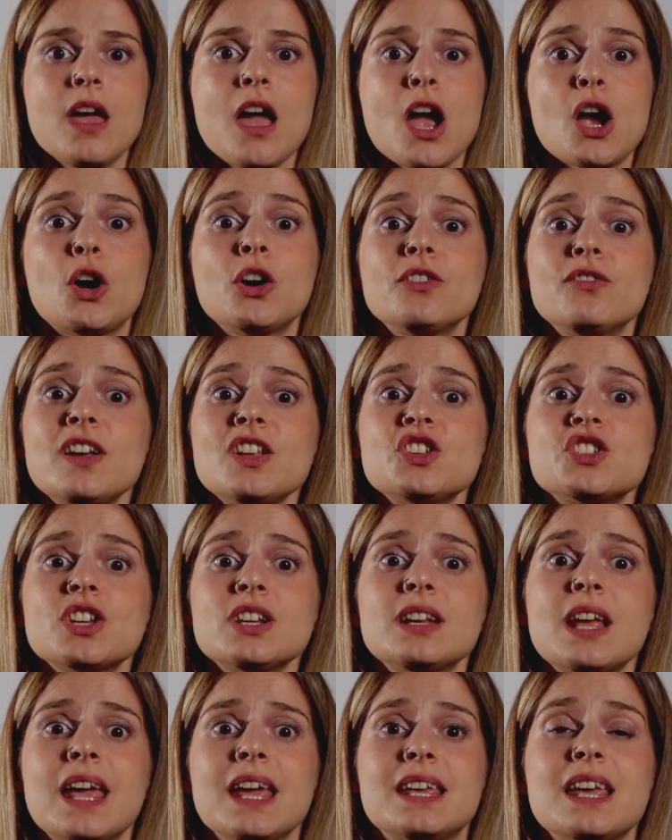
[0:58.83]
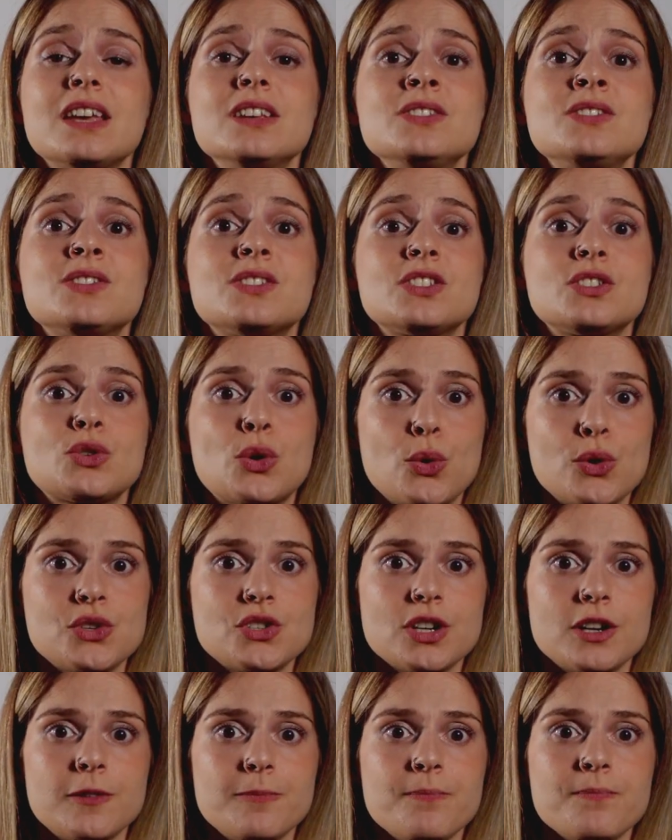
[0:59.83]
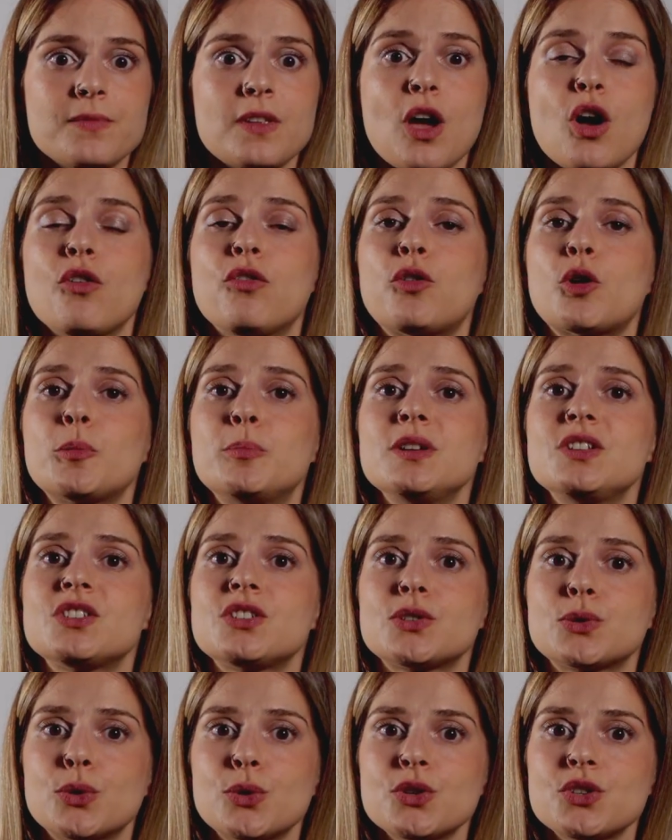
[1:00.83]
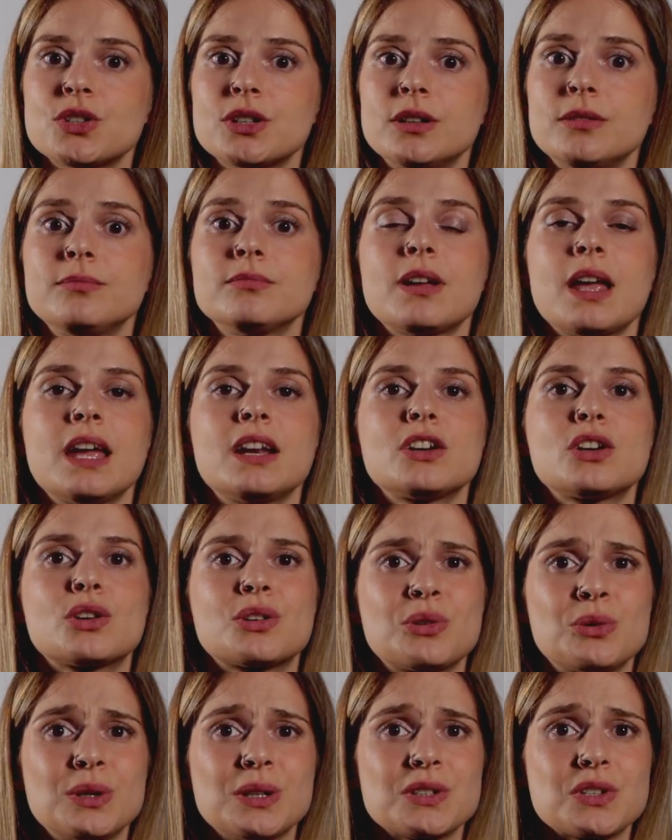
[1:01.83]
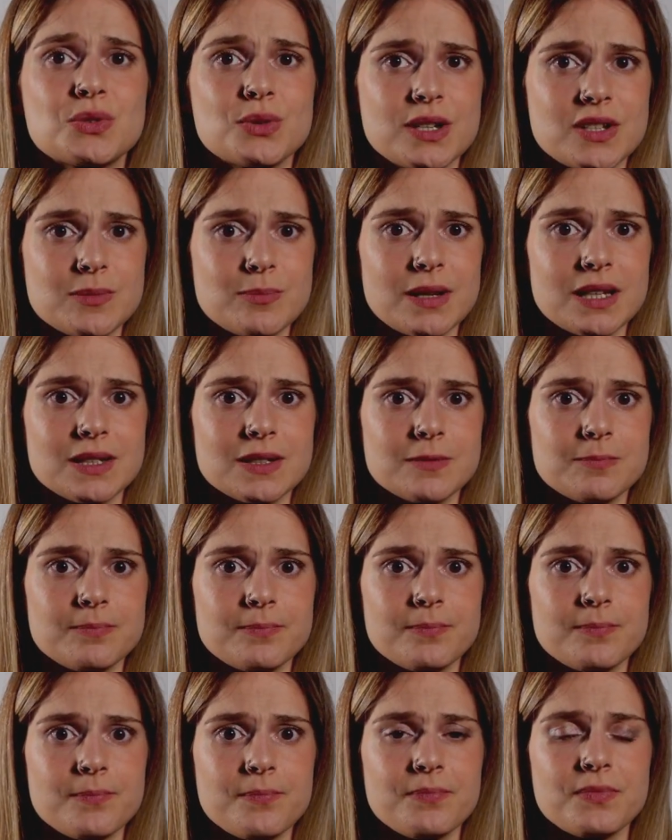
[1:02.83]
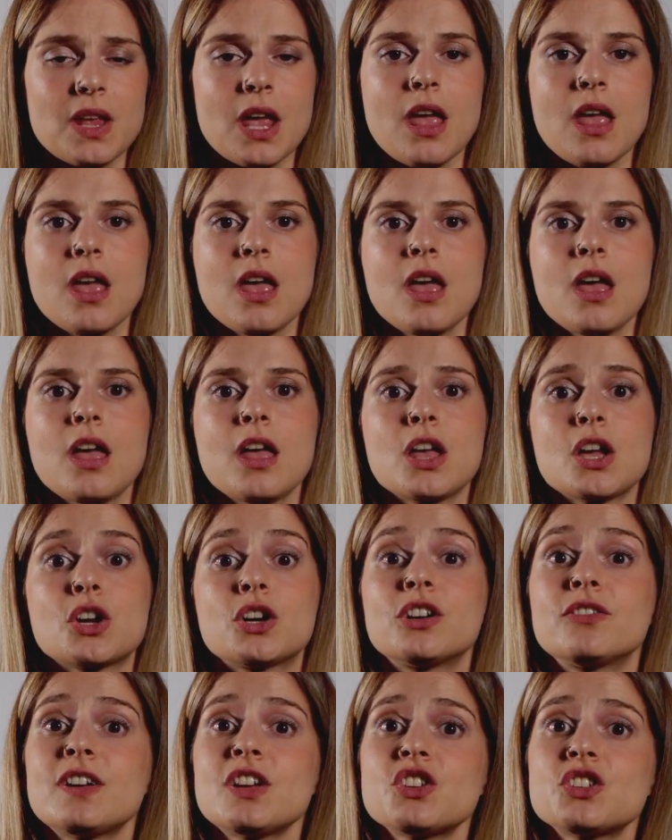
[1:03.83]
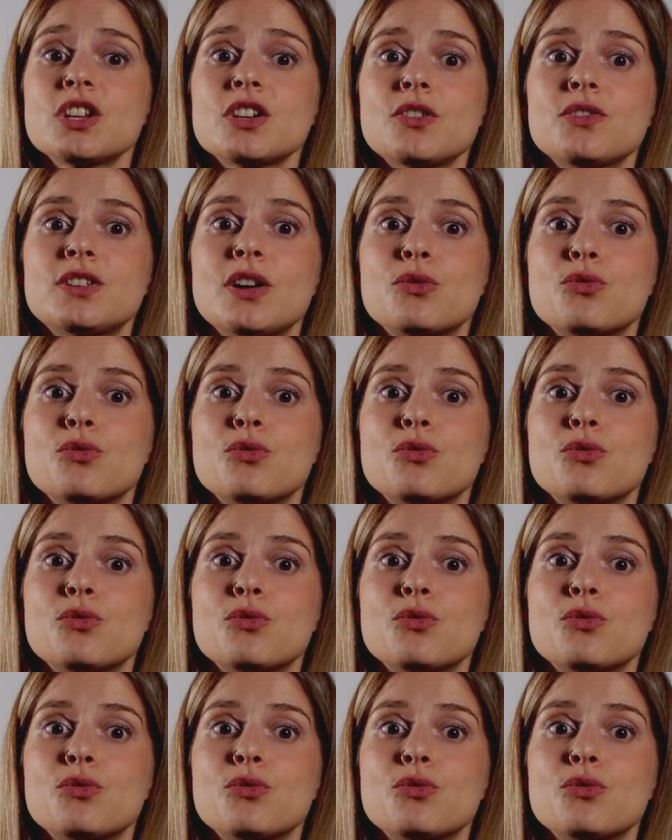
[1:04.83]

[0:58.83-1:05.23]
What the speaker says: Convention against Torture forbids torture and cruel treatment. Convention on the